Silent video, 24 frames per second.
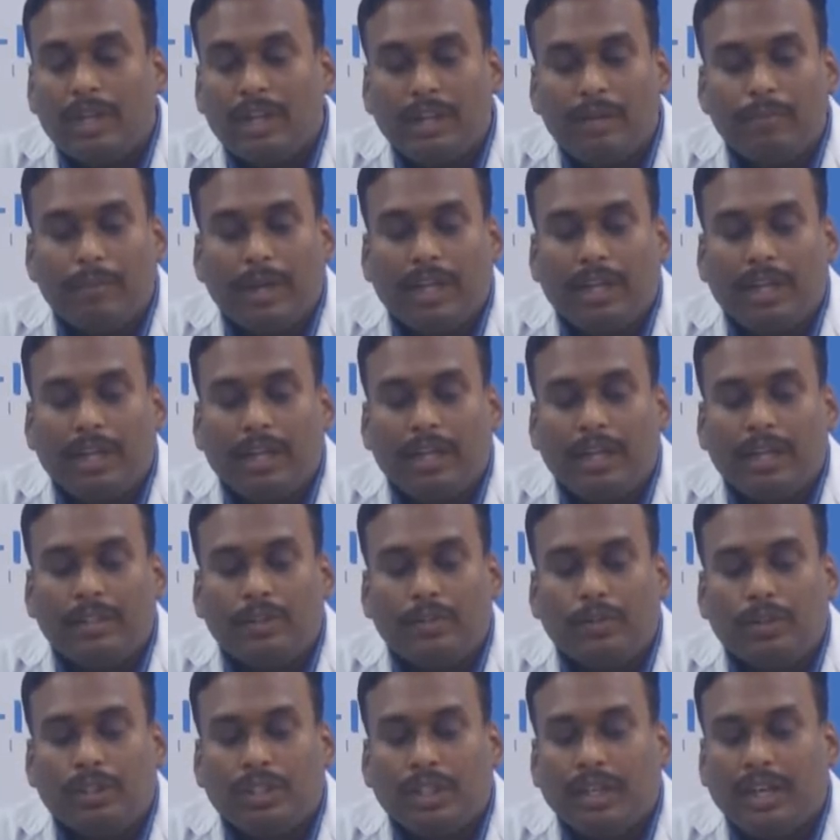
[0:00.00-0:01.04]
in mental and
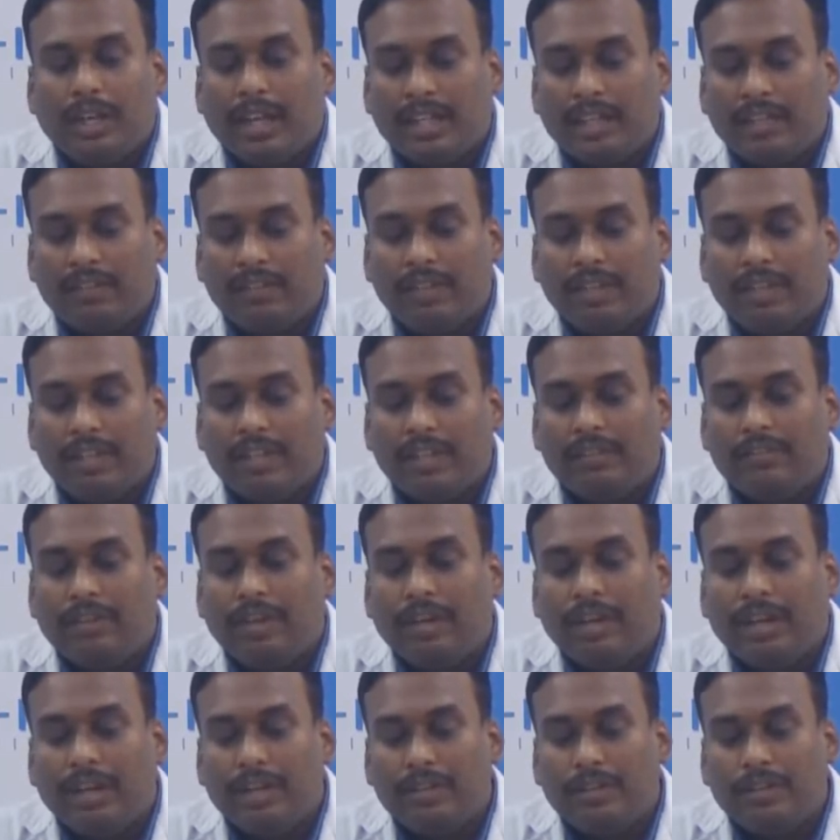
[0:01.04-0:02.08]
social activities
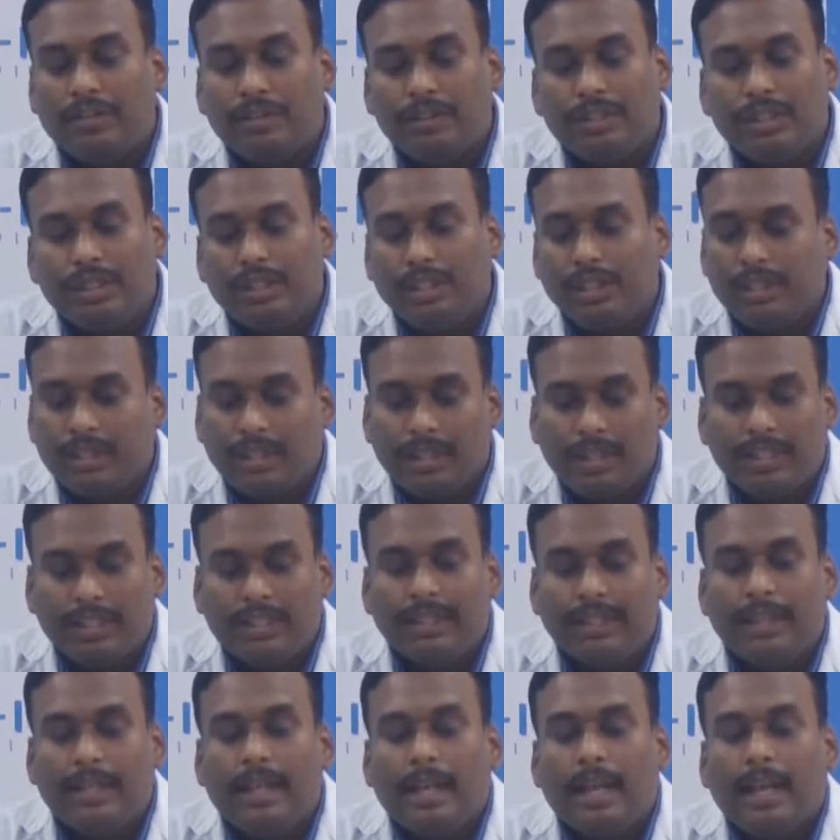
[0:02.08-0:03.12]
will reduce the risk.
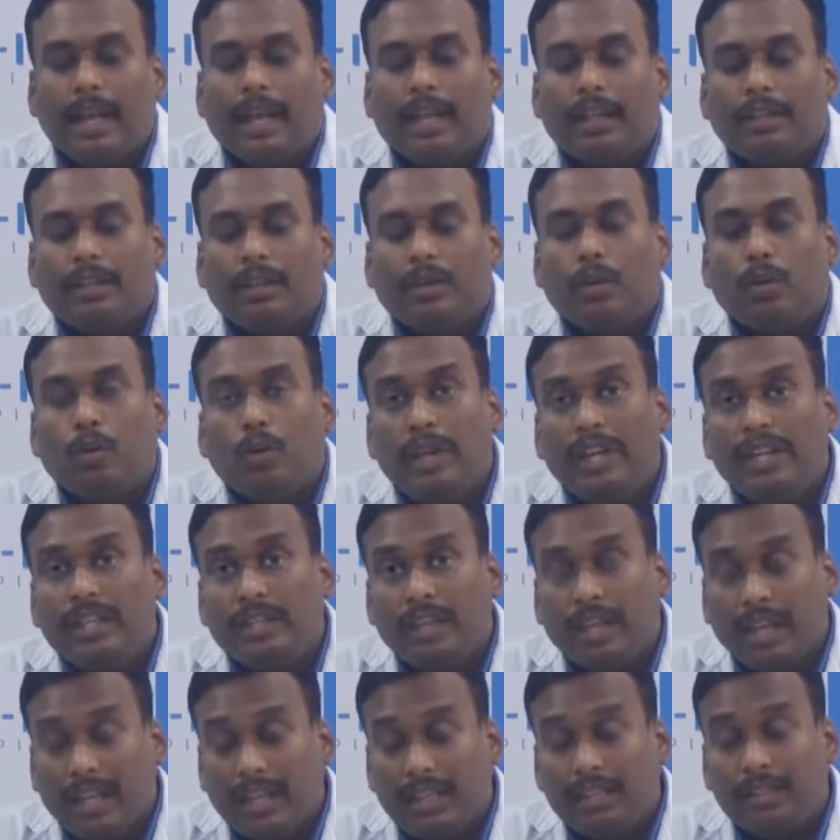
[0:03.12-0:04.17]
And the
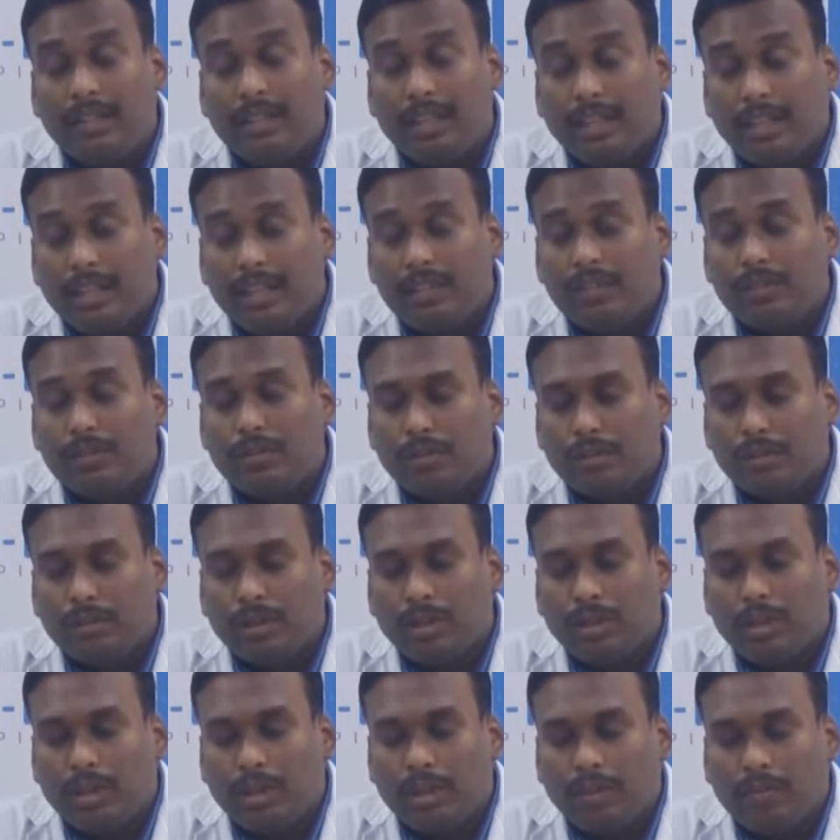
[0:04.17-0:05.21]
as it is
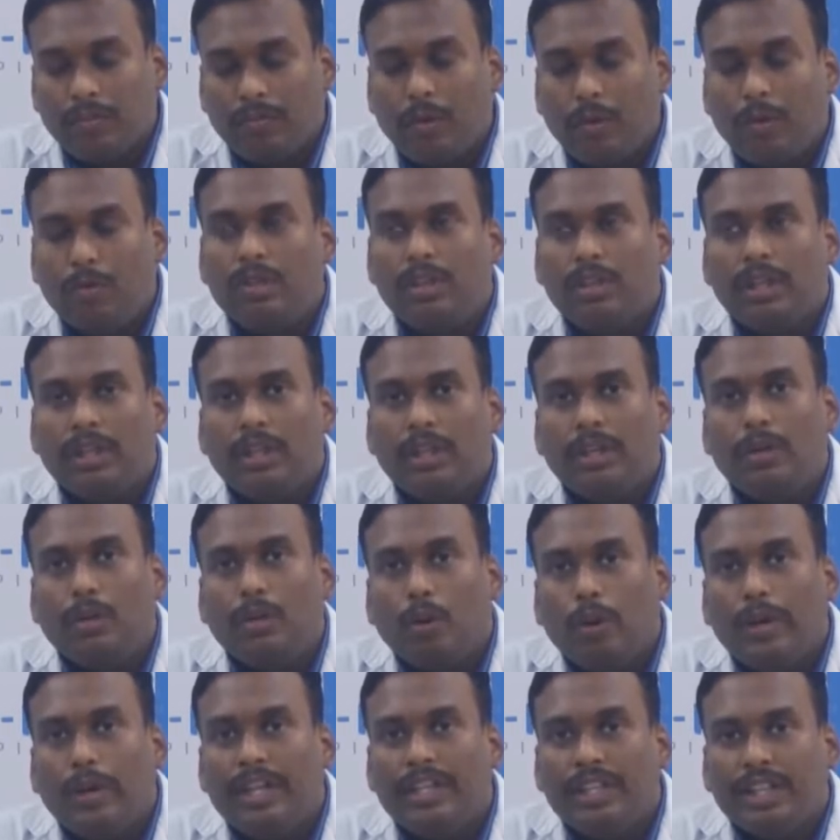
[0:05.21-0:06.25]
found that
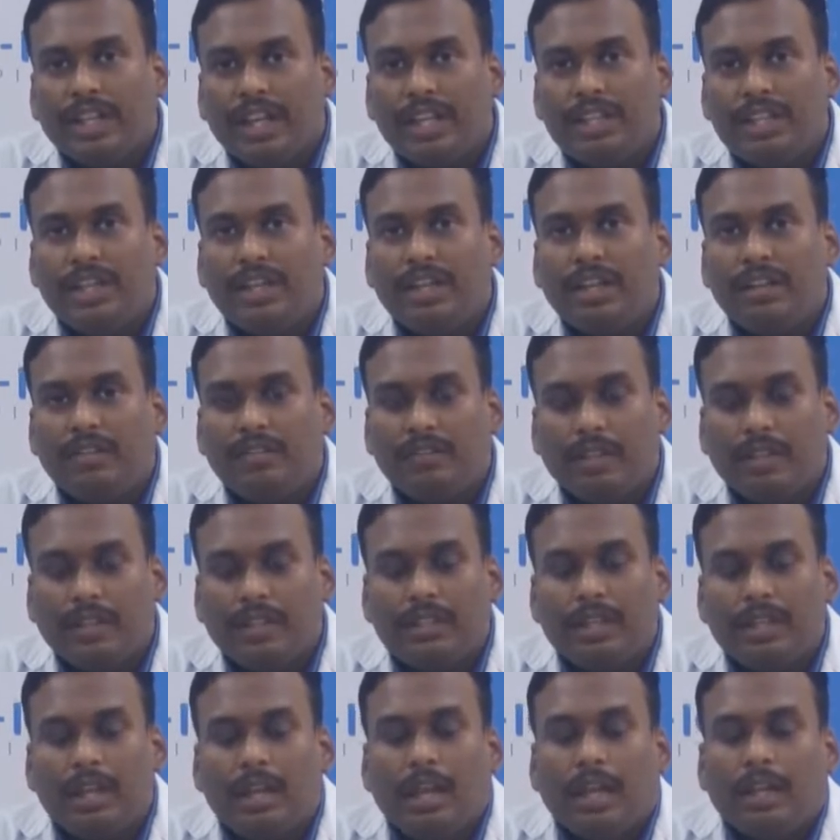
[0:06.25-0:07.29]
low education
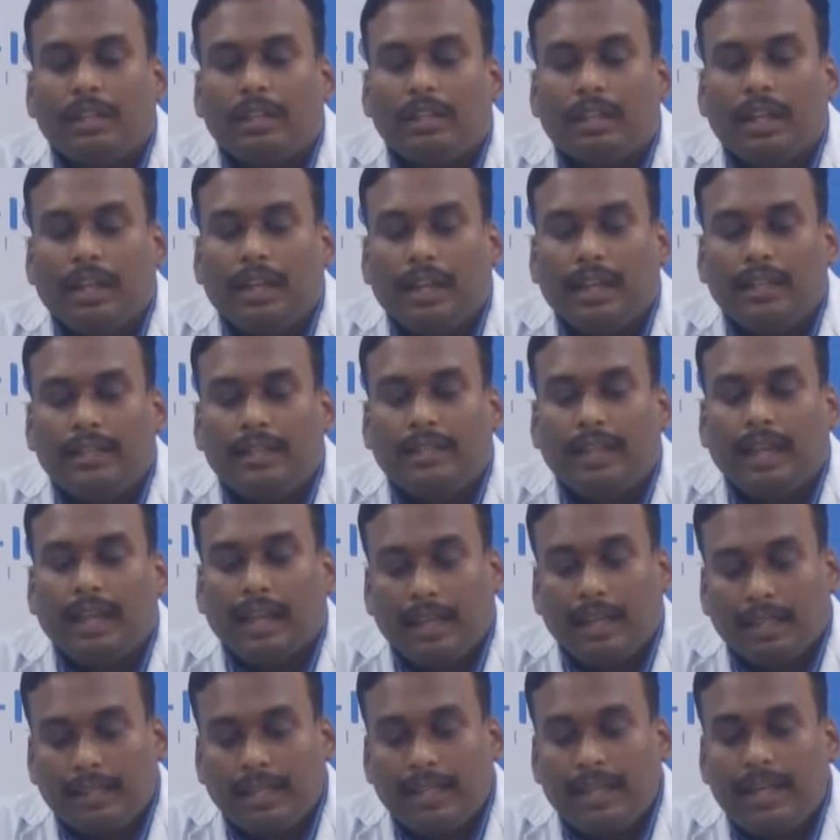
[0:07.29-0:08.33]
levels, the less
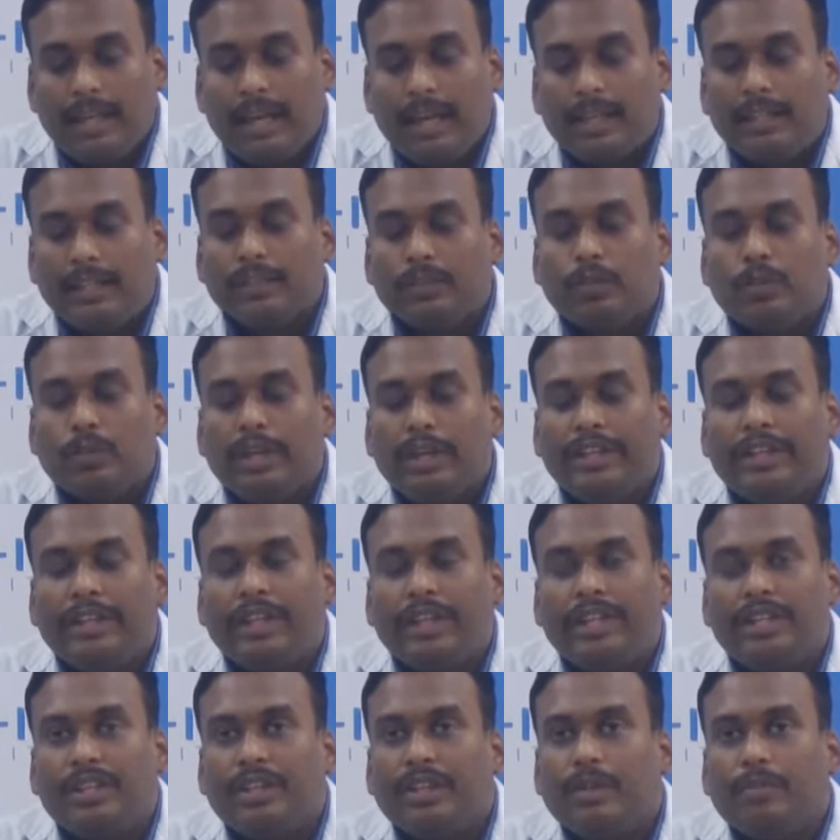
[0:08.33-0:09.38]
than a high school
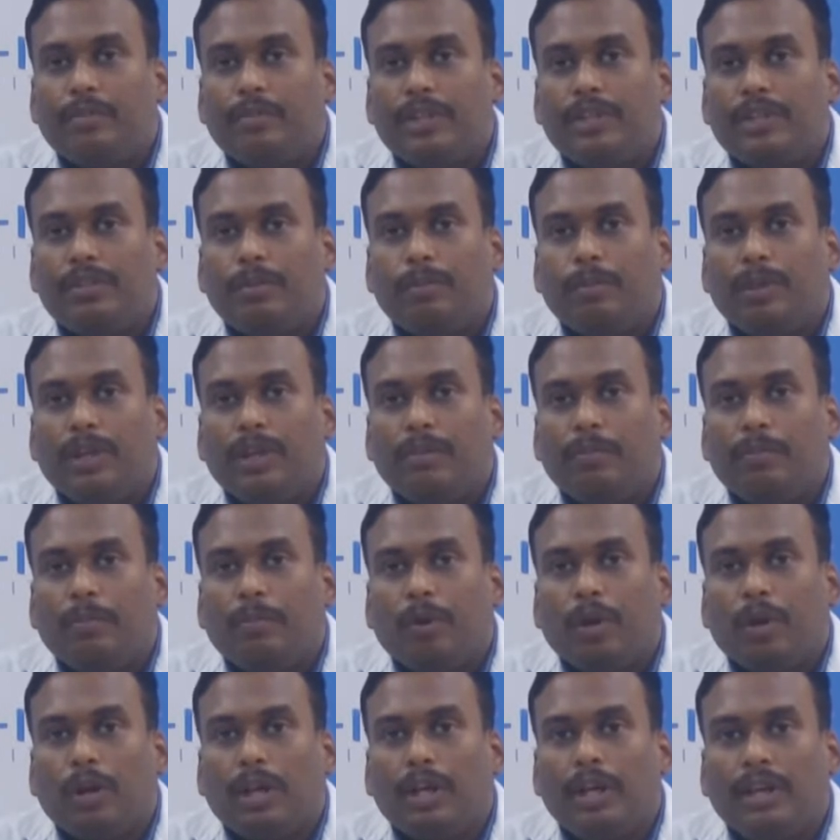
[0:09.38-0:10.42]
education appears to be an
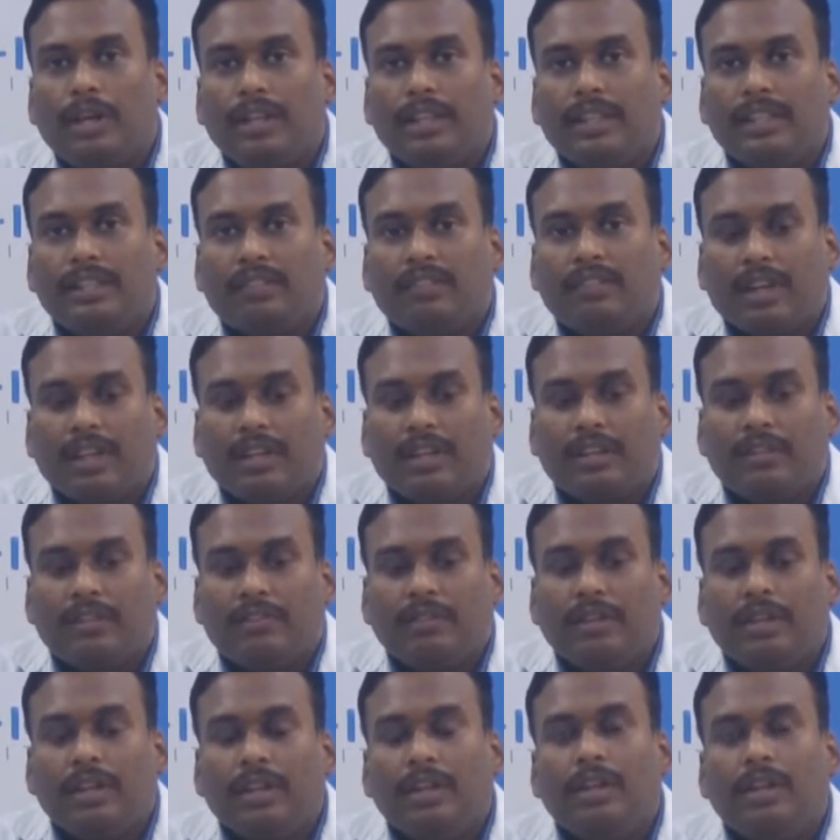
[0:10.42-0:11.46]
important risk factor
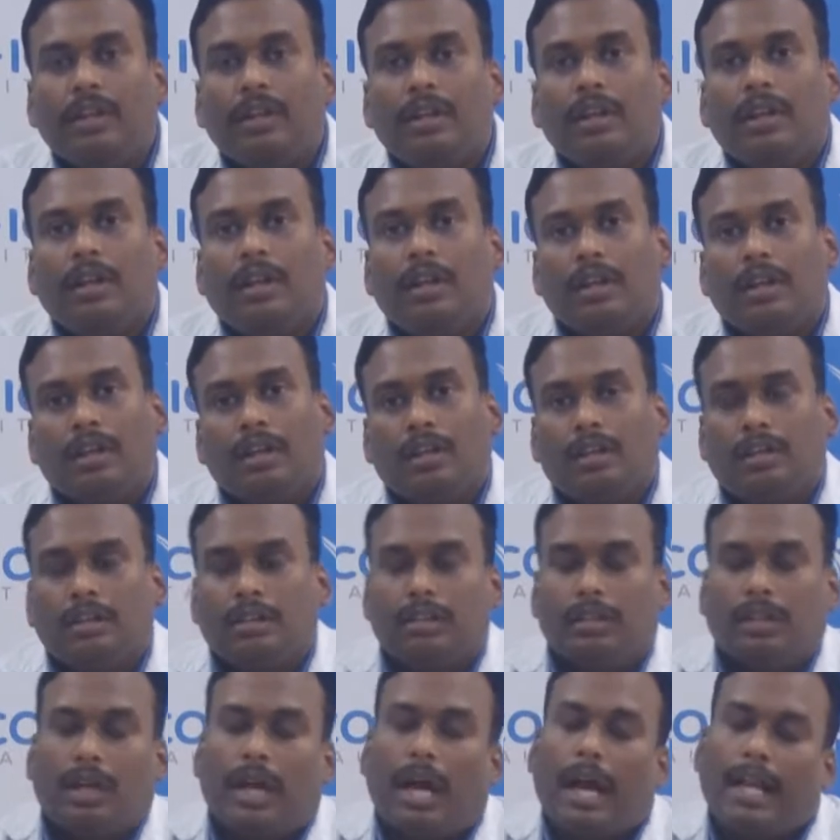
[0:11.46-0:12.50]
for
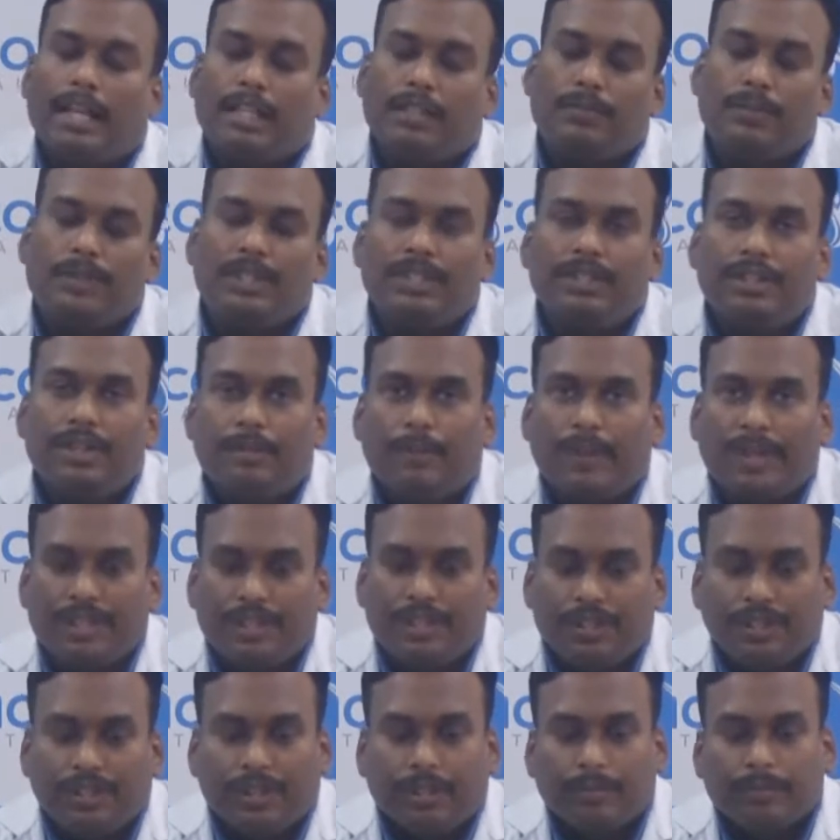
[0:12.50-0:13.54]
Alzheimer's
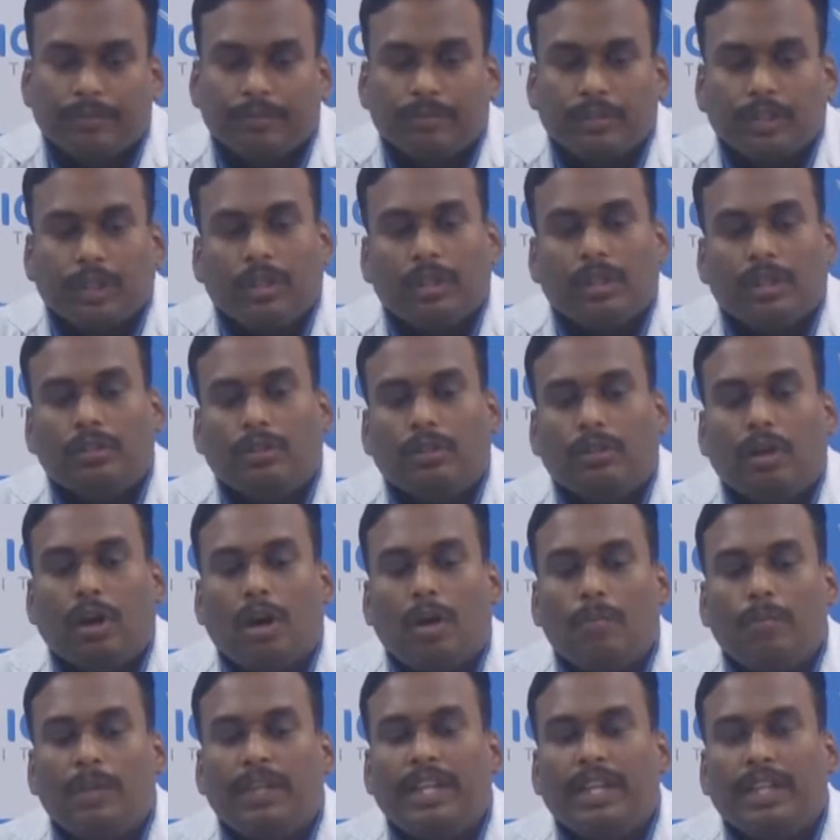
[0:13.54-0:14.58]
dementia. So
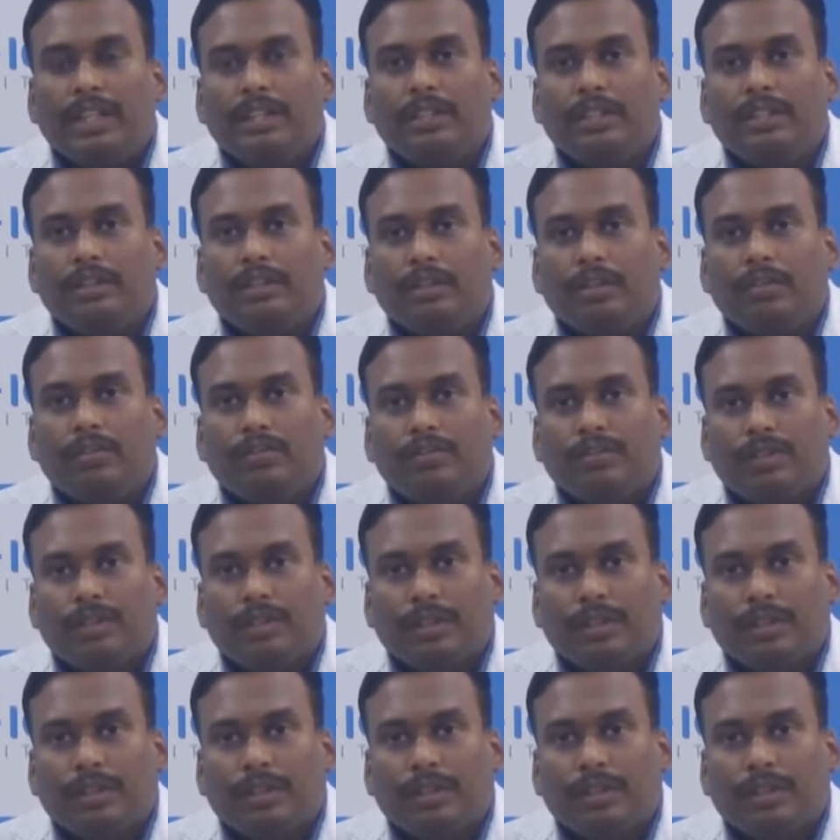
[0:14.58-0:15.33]
complications of